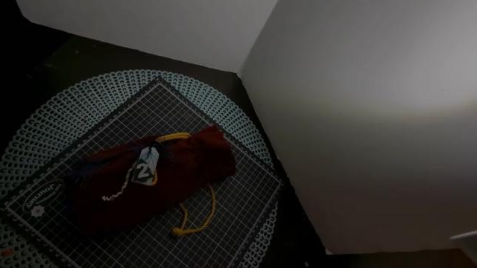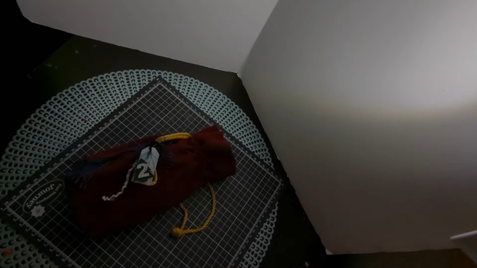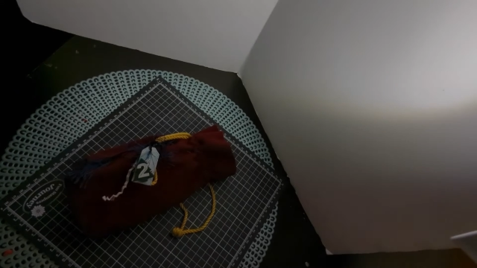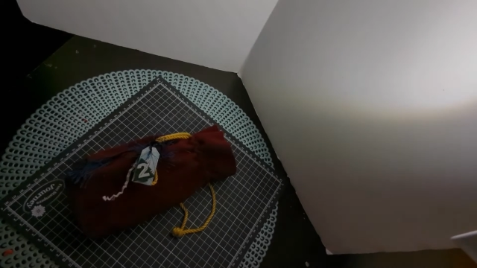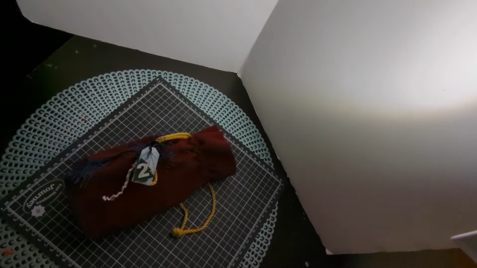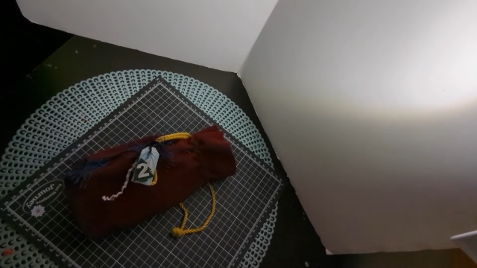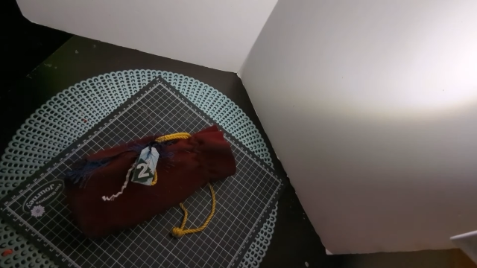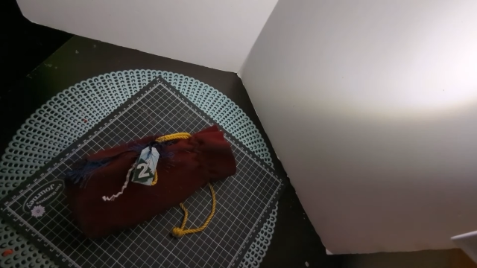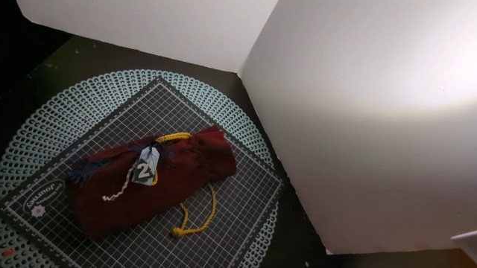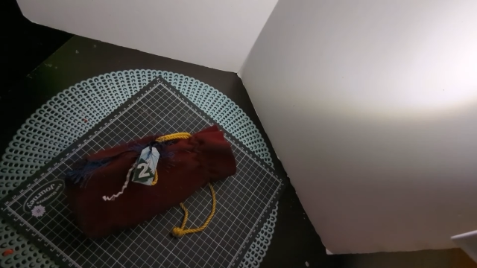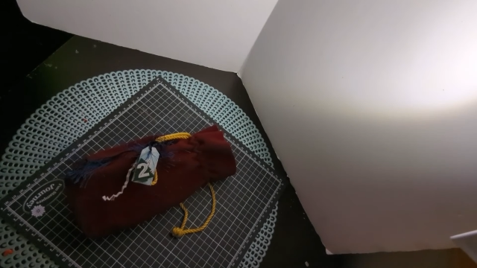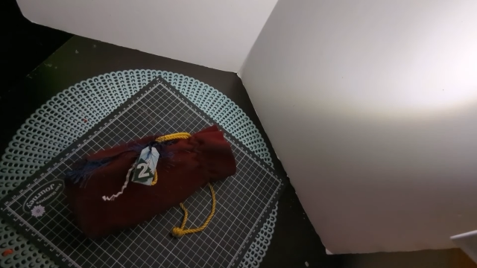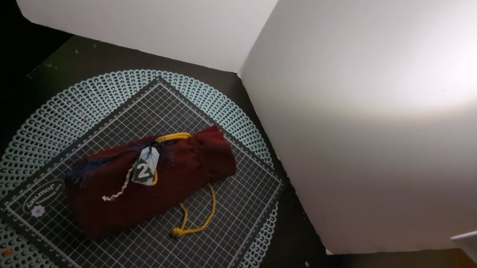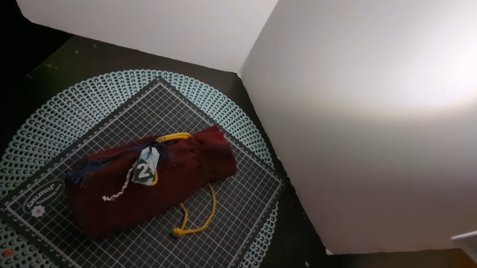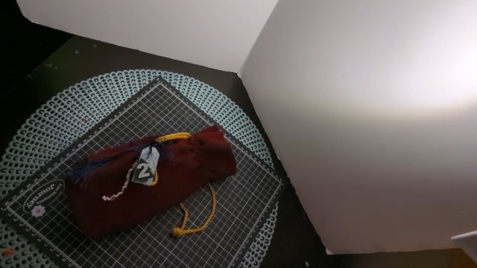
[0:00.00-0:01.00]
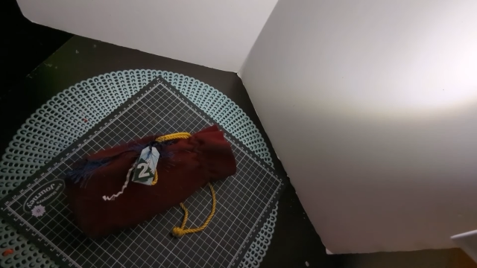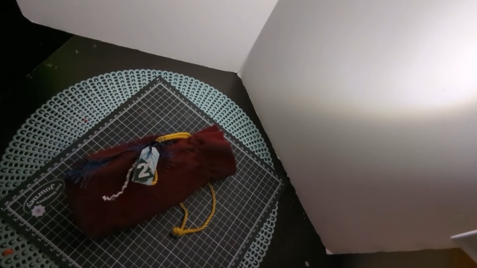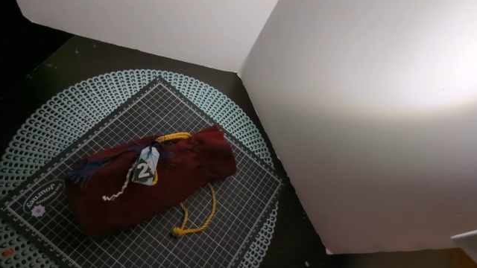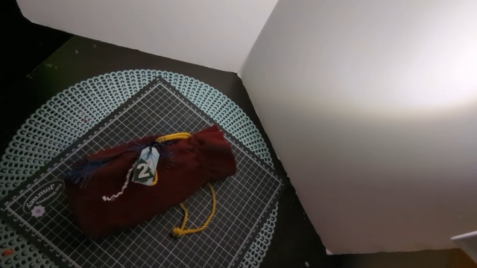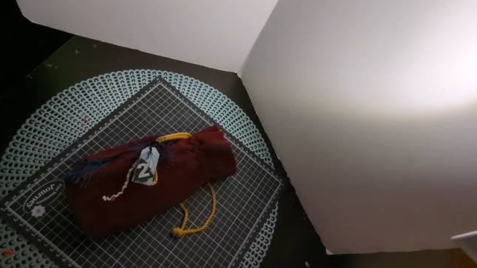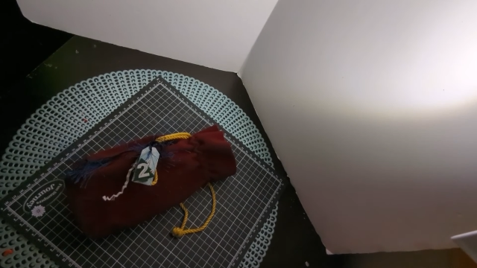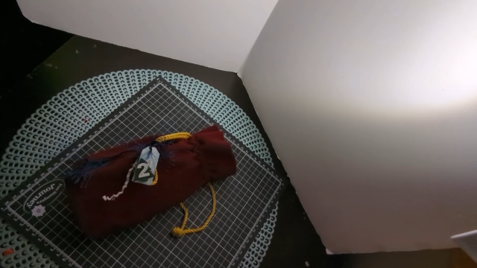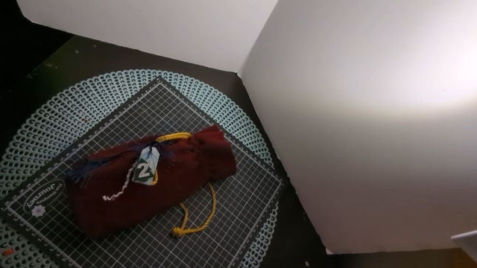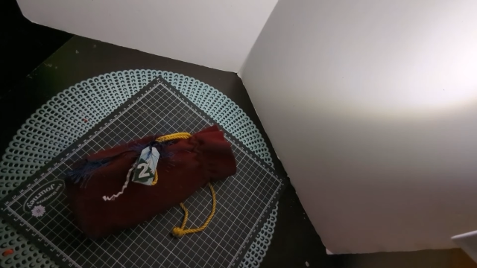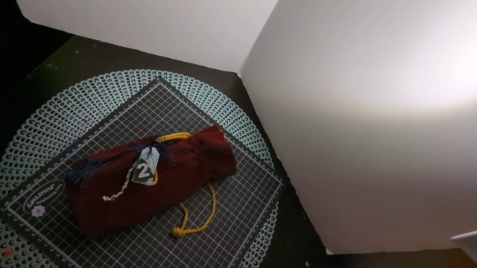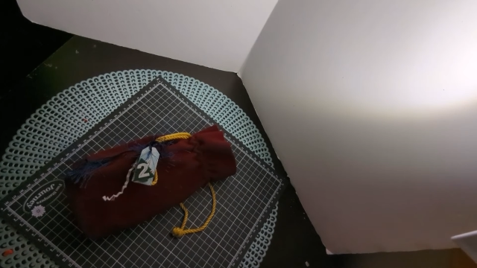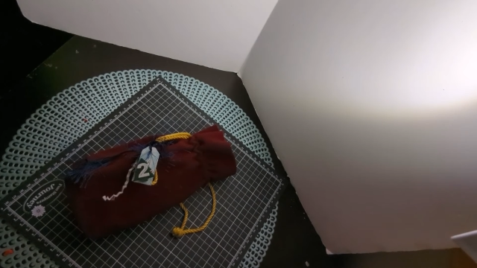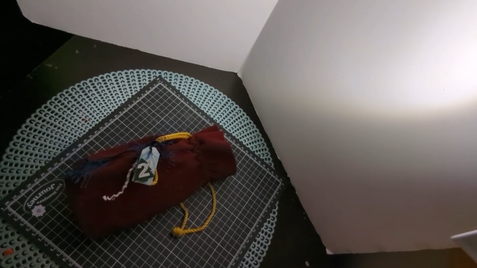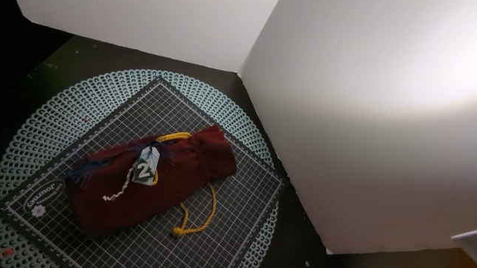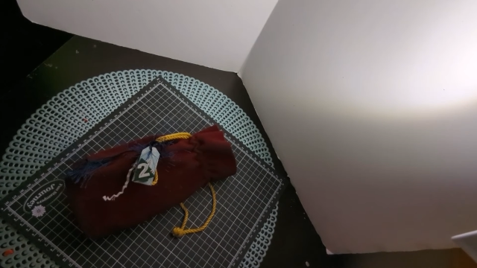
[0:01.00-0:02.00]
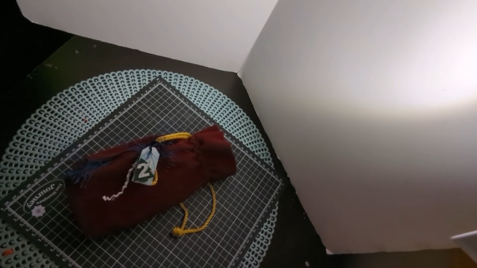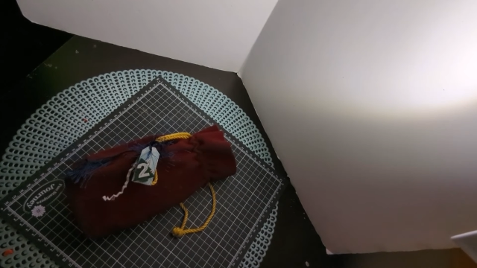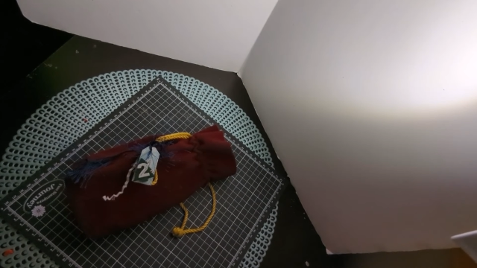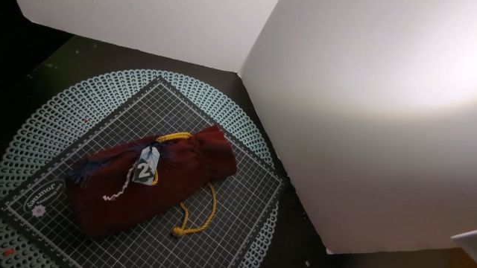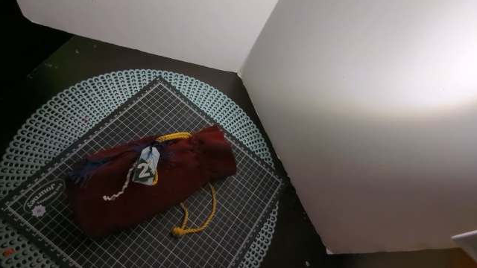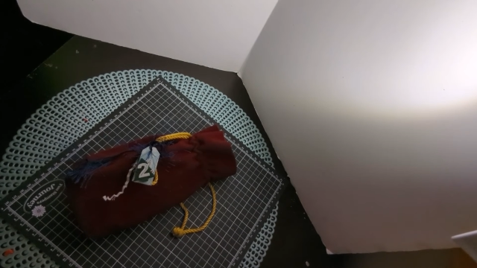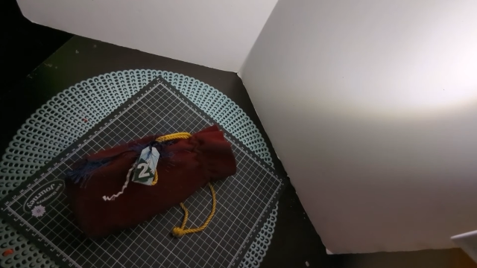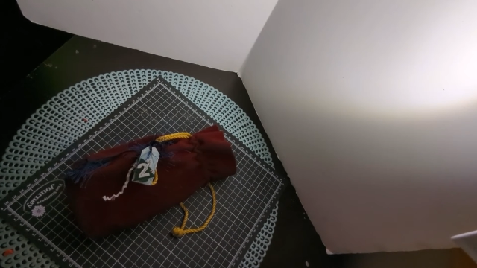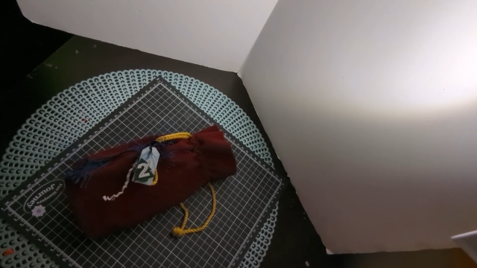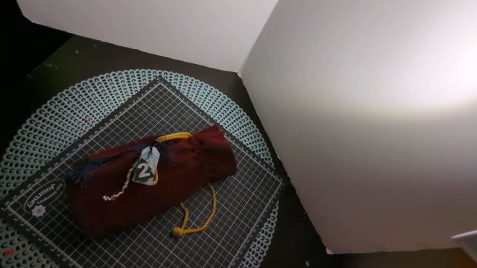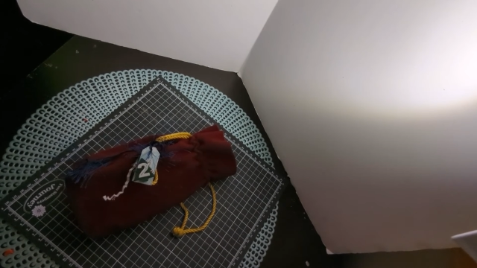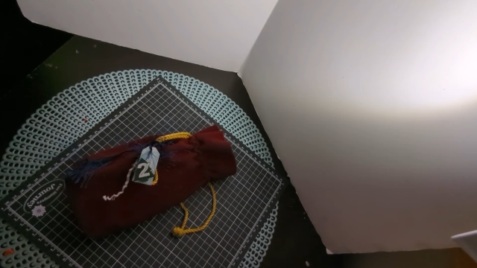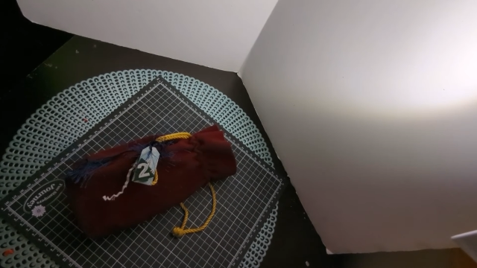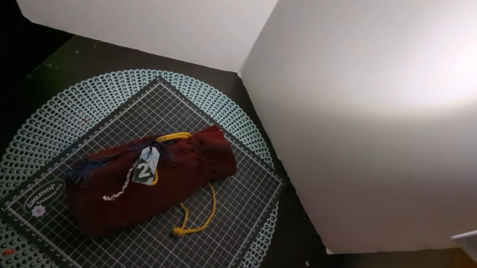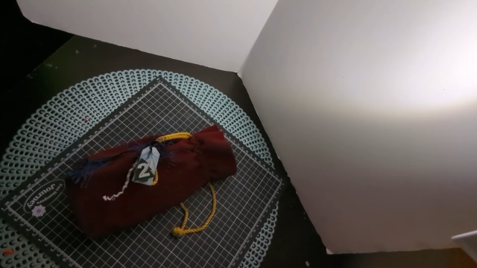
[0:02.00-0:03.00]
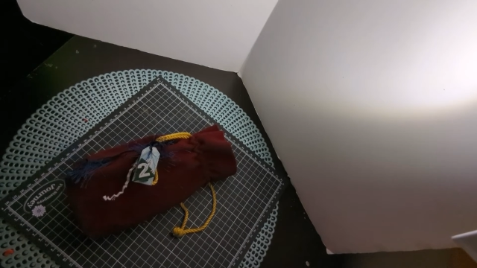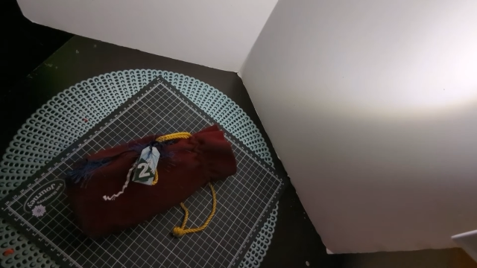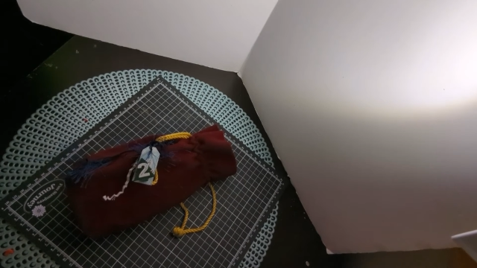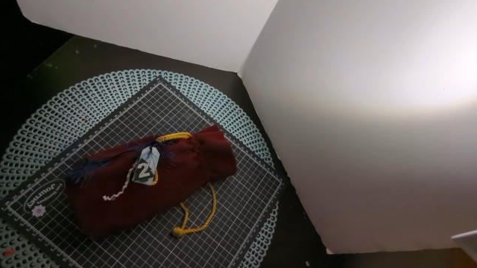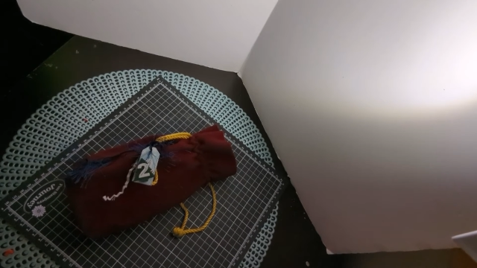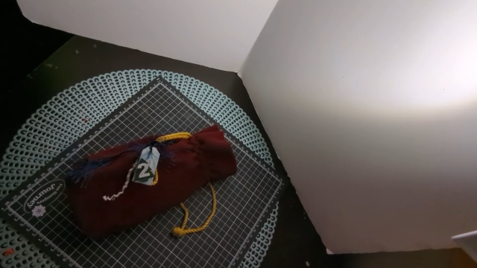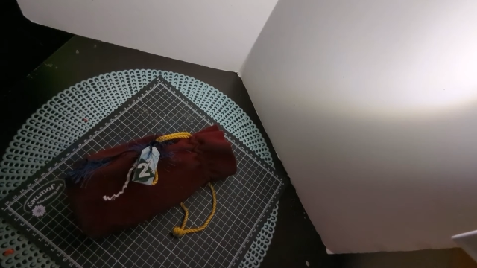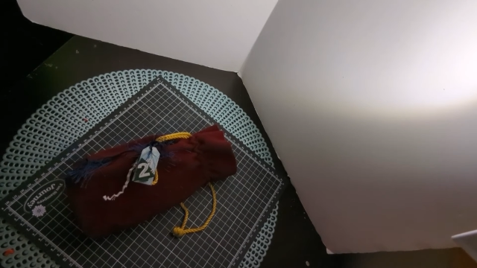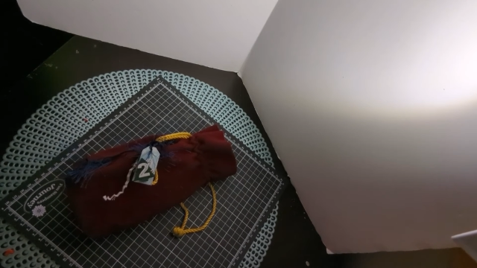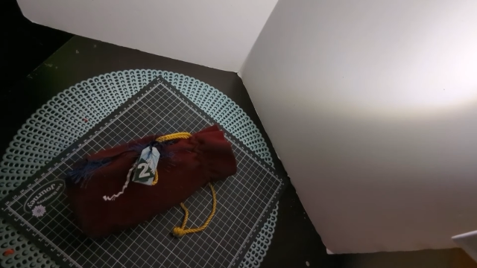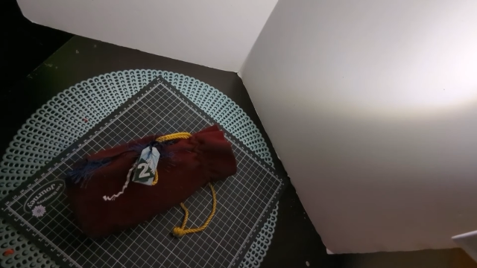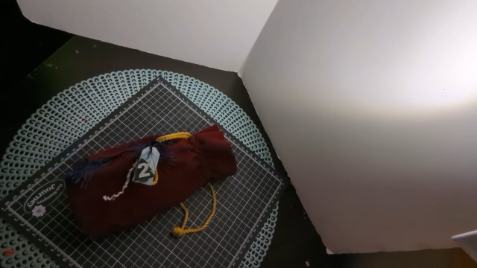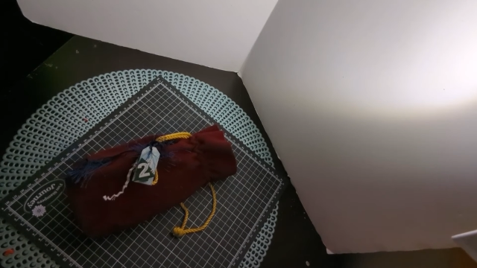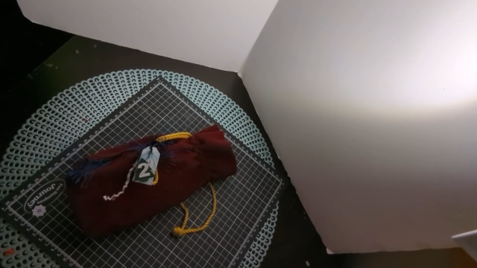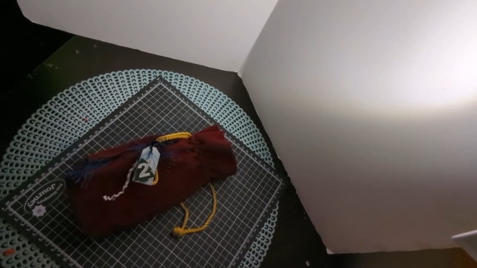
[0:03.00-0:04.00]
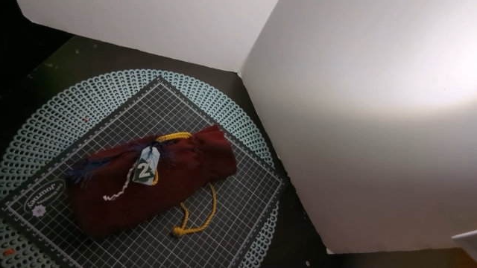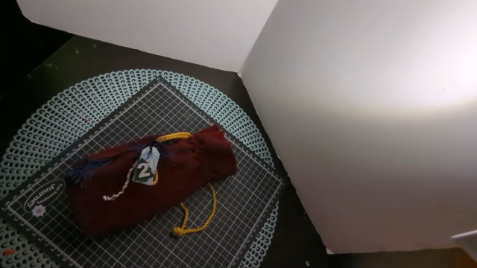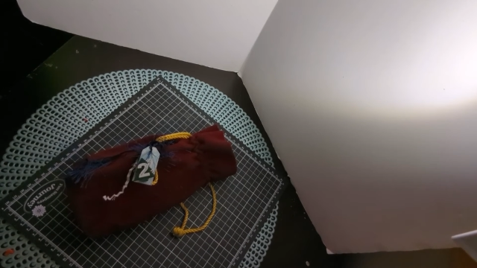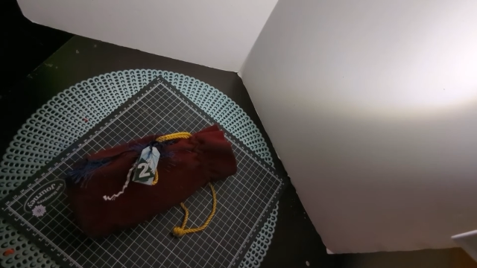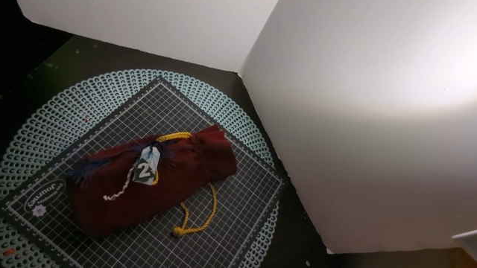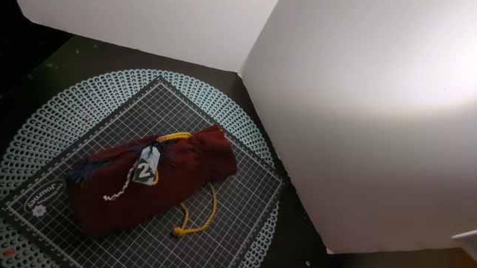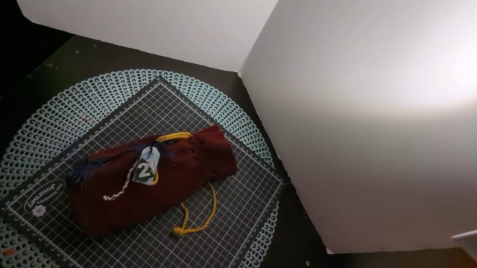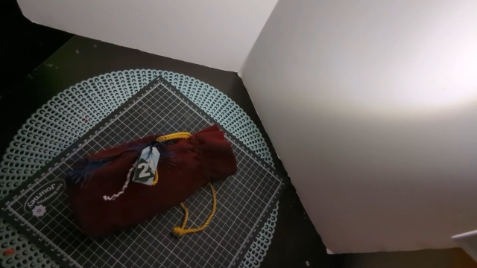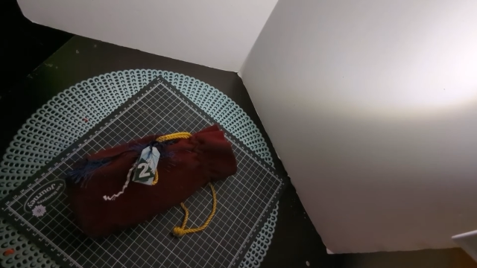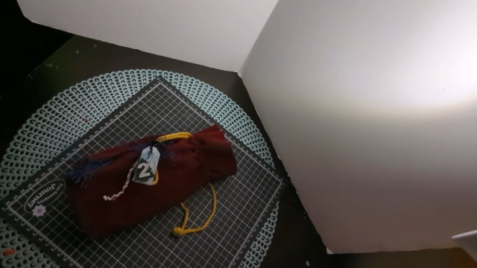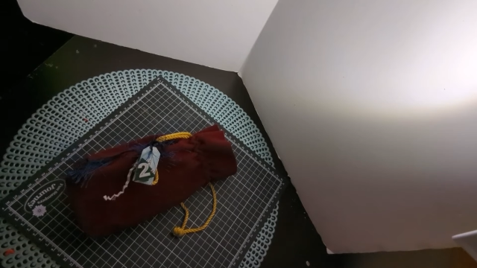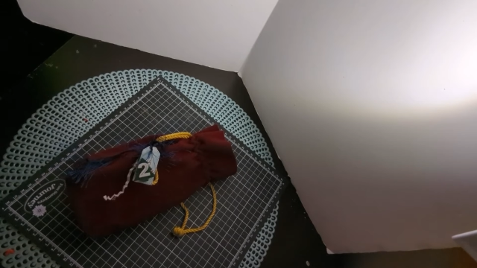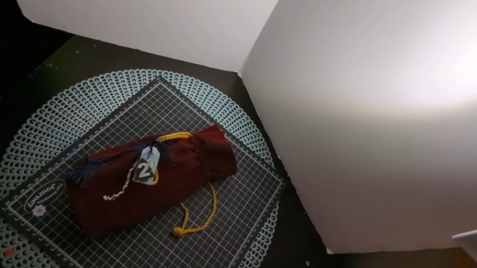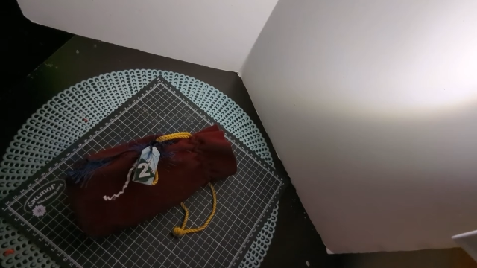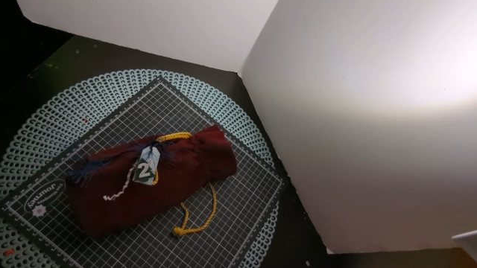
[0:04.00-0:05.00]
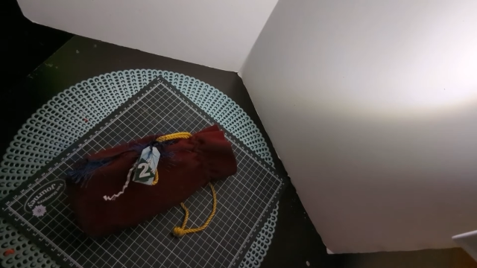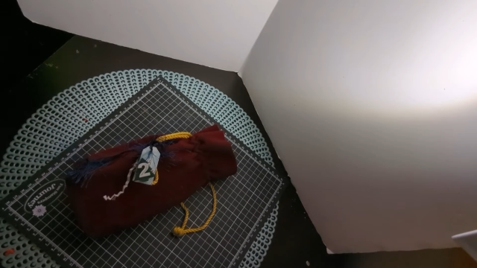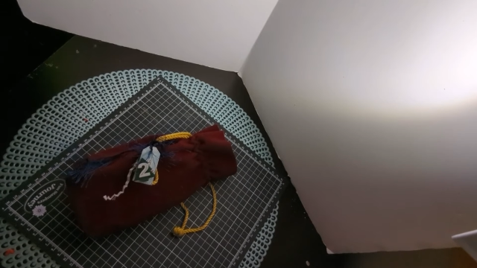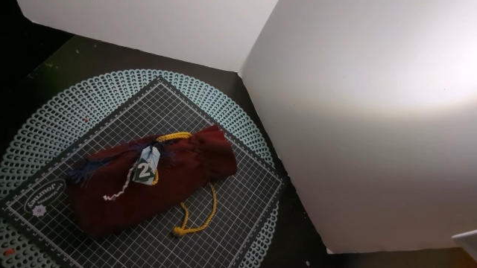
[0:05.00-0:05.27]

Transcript: (no speaker visible)